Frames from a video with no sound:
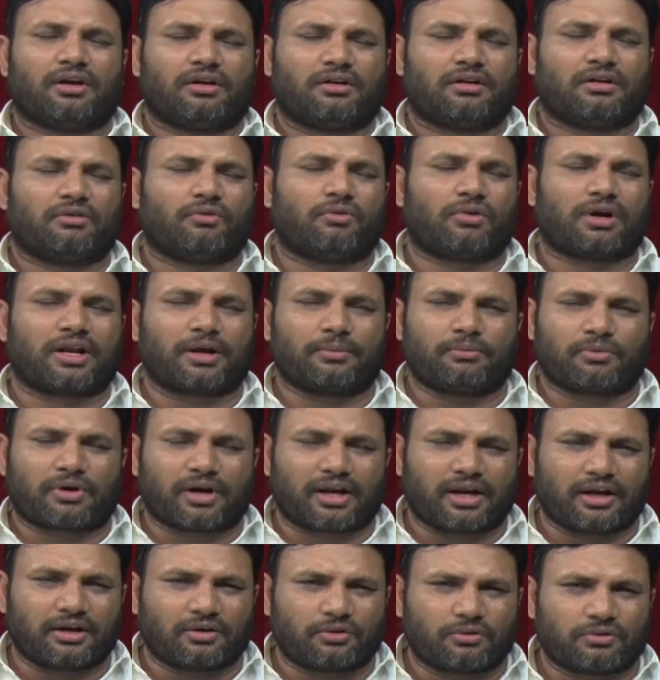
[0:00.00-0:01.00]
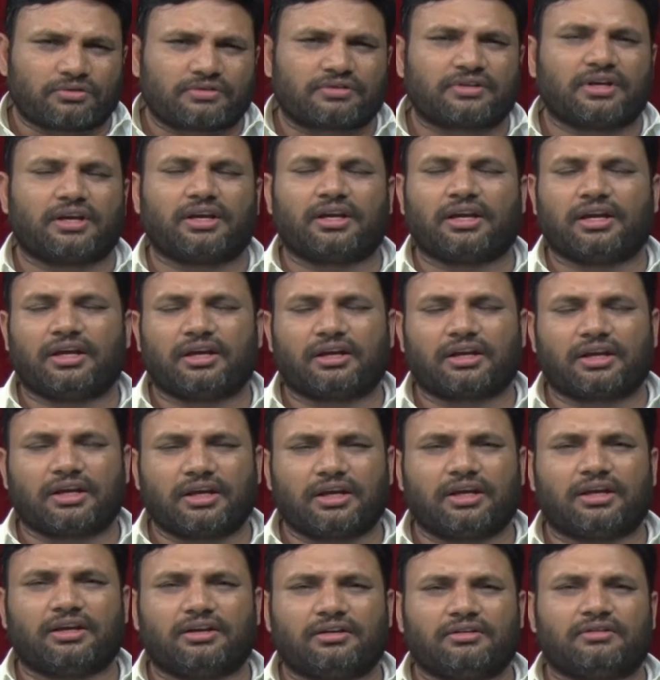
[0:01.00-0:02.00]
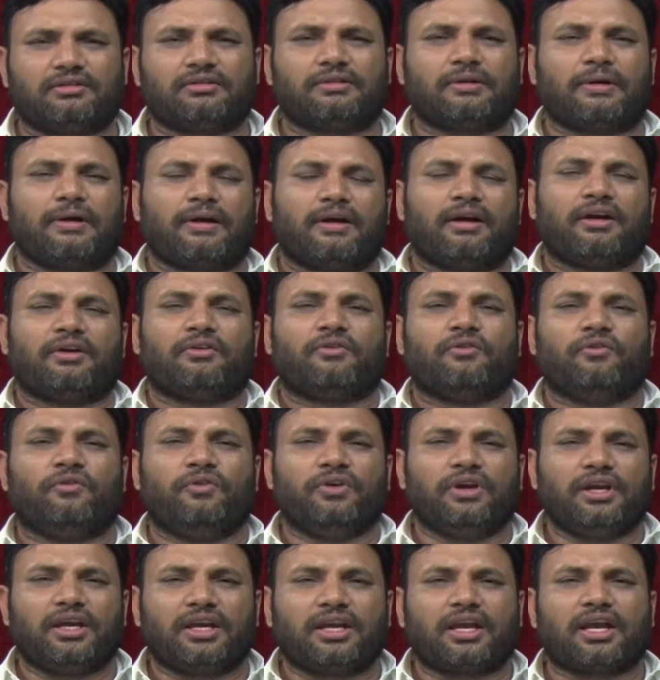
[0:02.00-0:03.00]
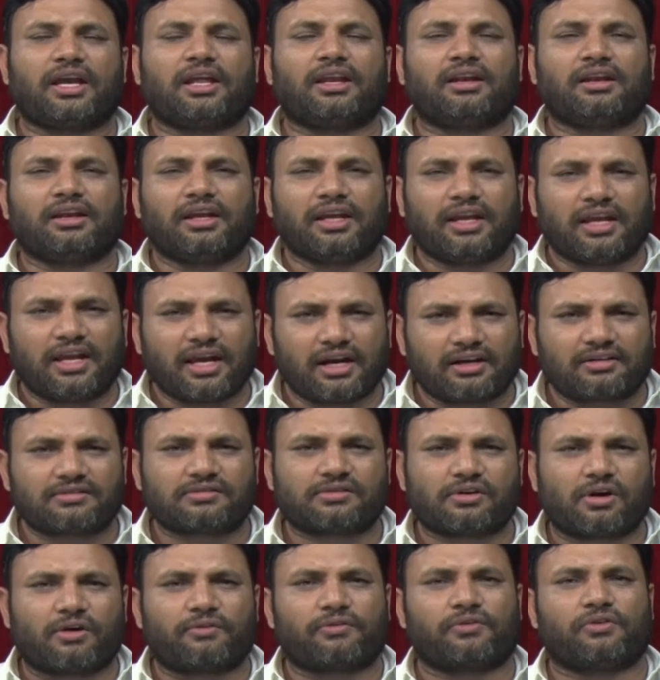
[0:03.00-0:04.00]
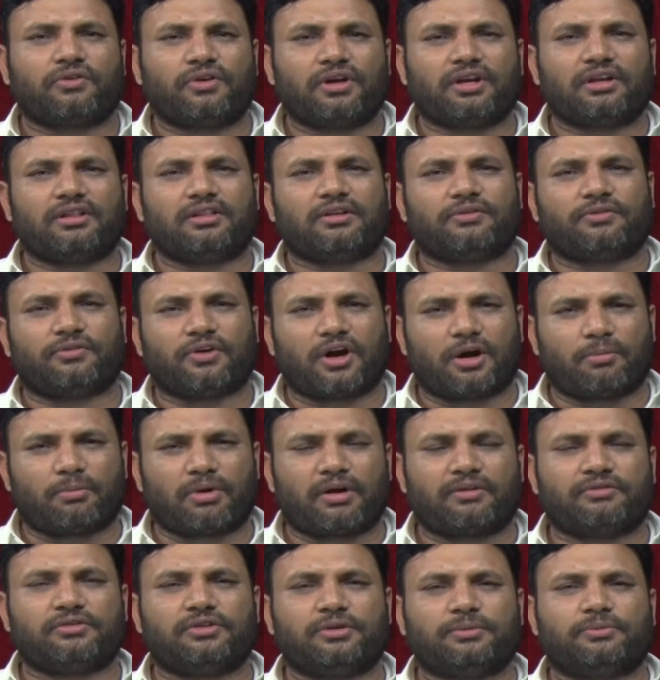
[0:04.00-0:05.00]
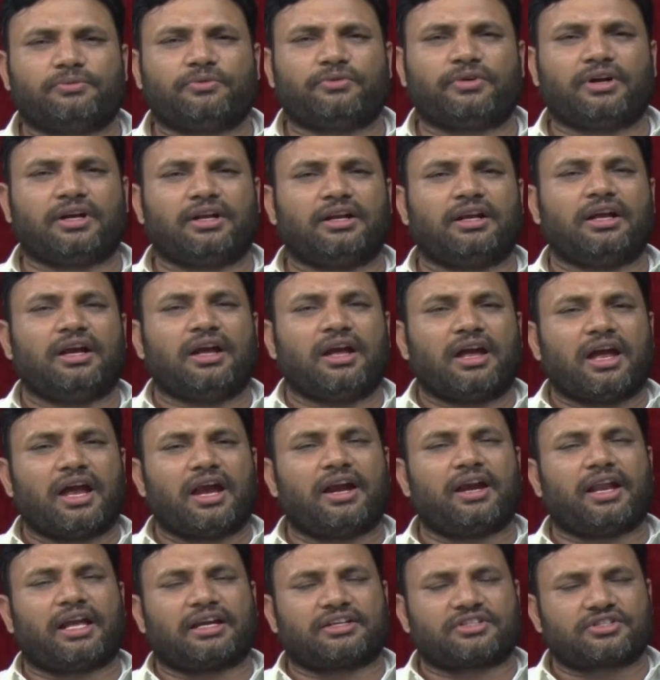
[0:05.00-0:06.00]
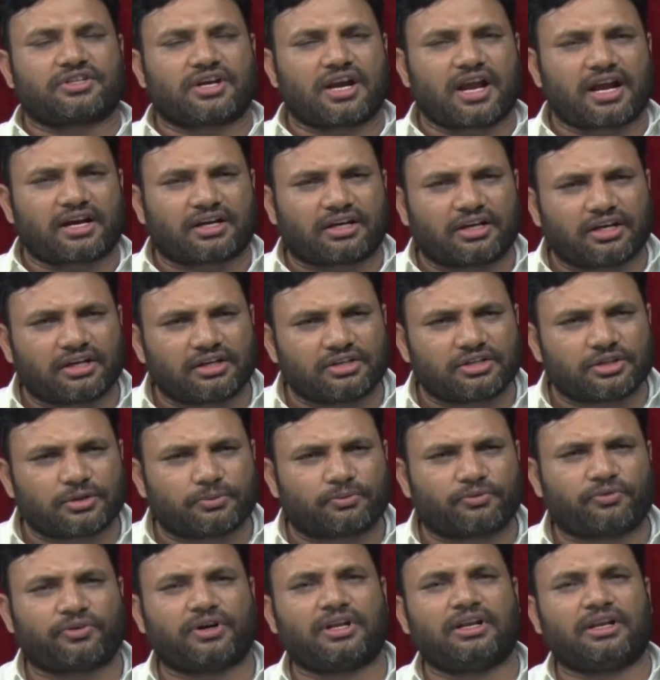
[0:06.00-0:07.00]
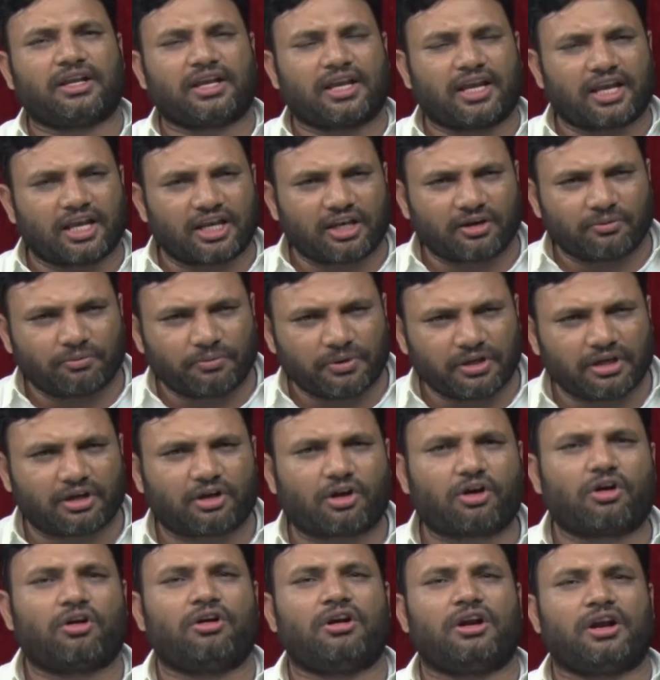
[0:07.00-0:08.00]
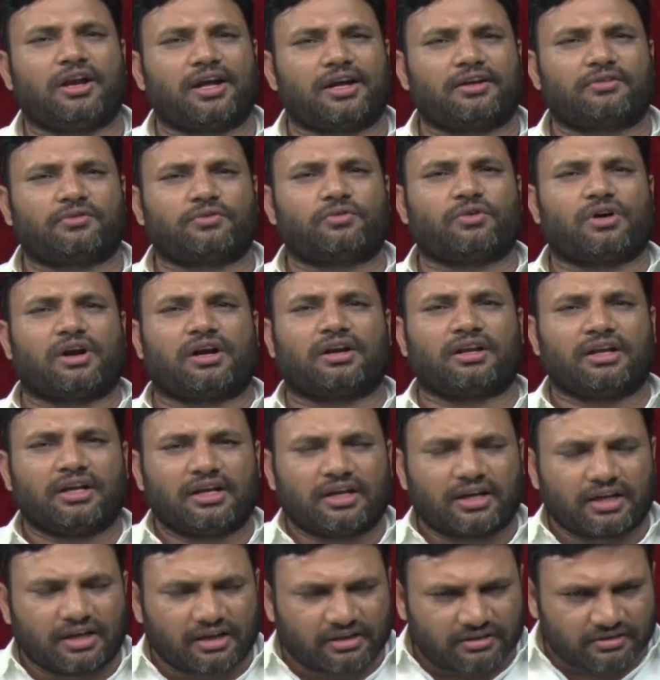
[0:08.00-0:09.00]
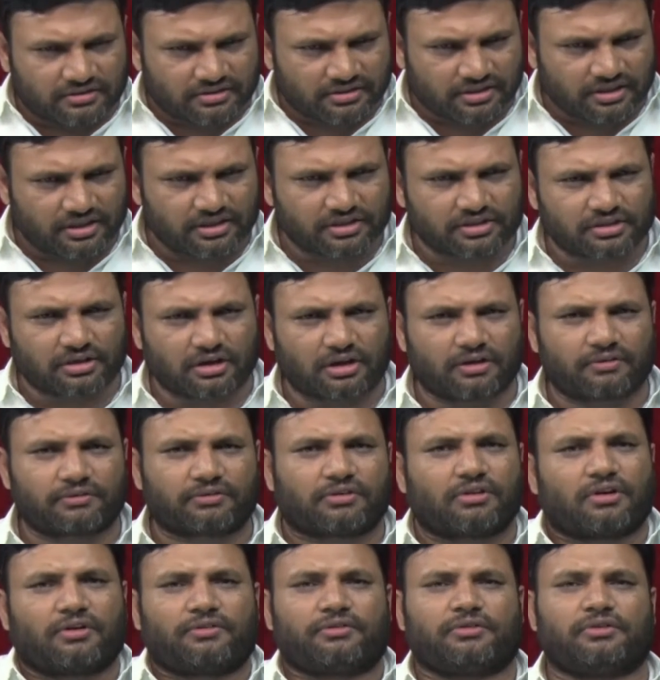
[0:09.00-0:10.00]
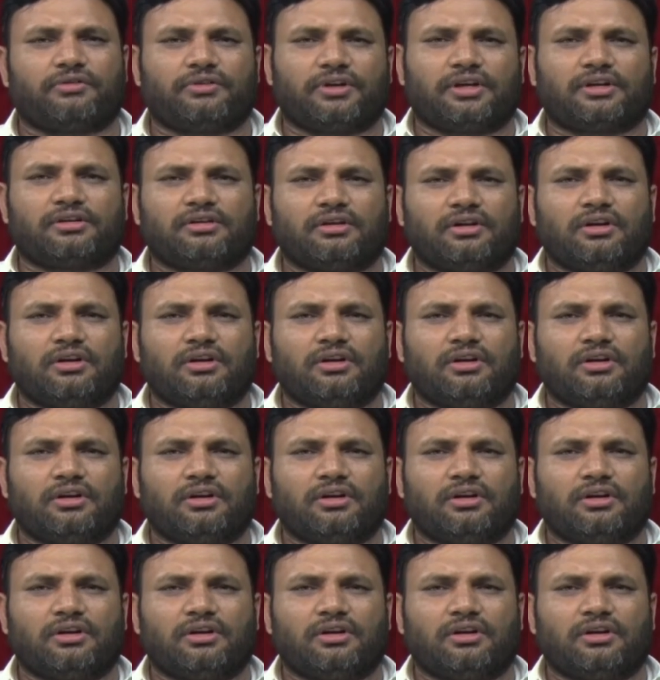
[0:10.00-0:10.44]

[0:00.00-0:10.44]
what i'm trying to say here is we can get software in the form of zip file and extracting zip file can be called as what installation of software